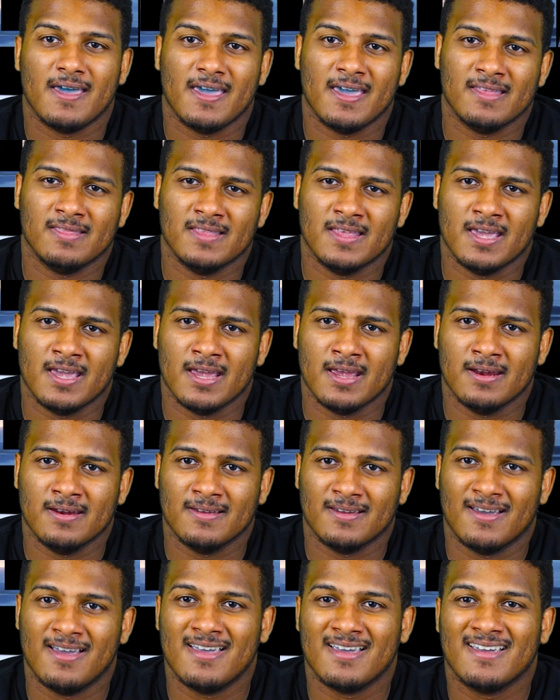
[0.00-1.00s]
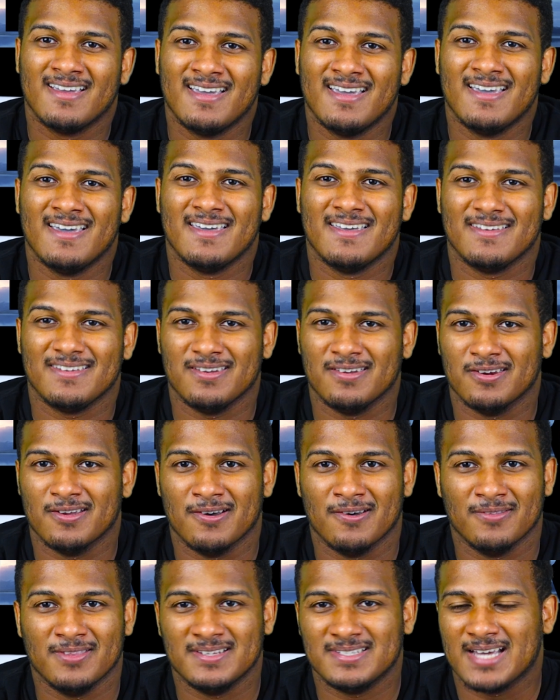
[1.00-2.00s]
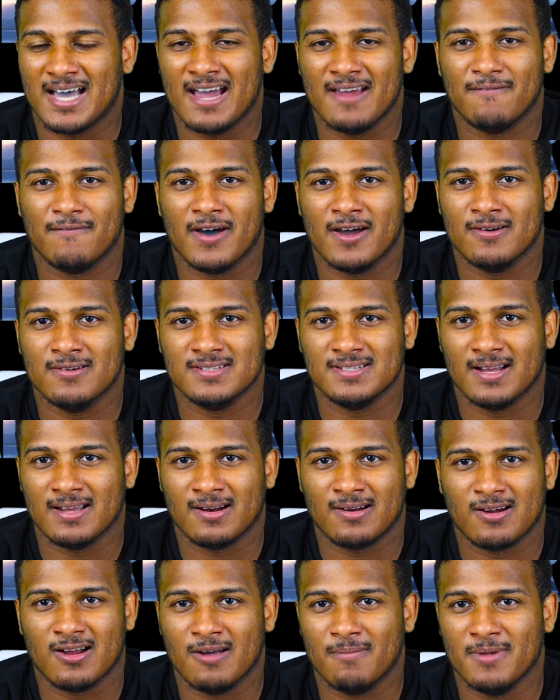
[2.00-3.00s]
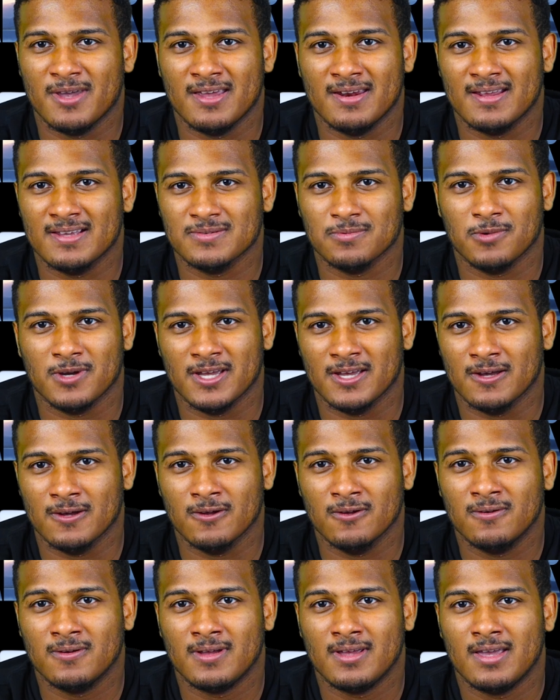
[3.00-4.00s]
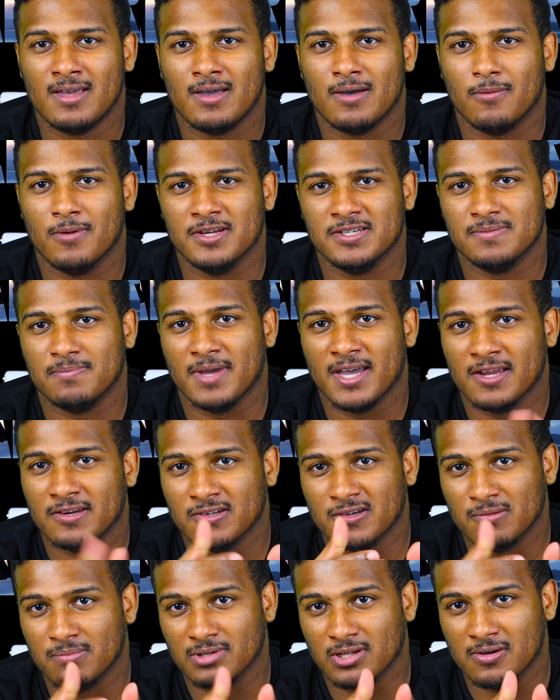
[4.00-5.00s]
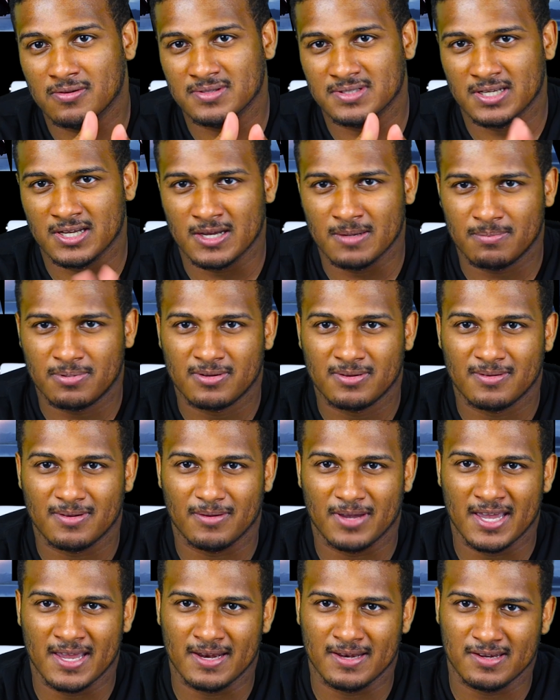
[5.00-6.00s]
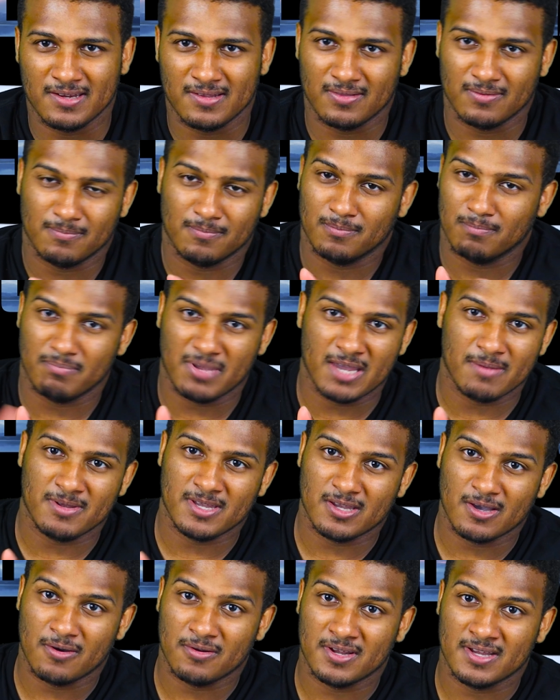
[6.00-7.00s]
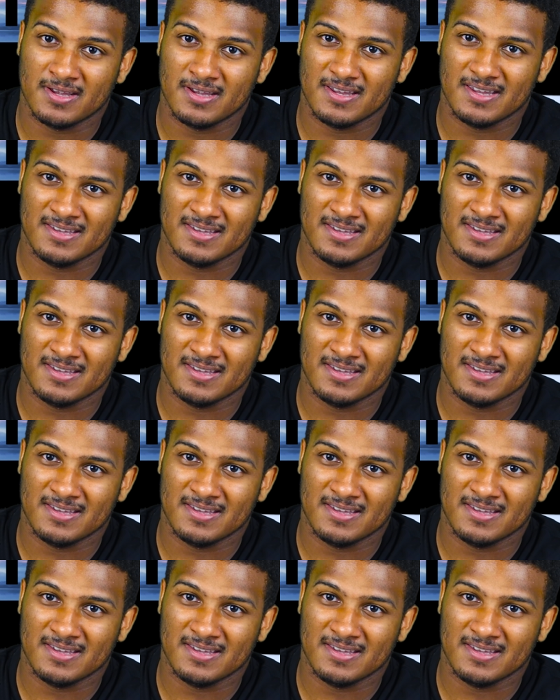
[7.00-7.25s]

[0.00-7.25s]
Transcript: And then, you know, the TIE fighters got to come in as well, which Mando blows up, and Baby Yoda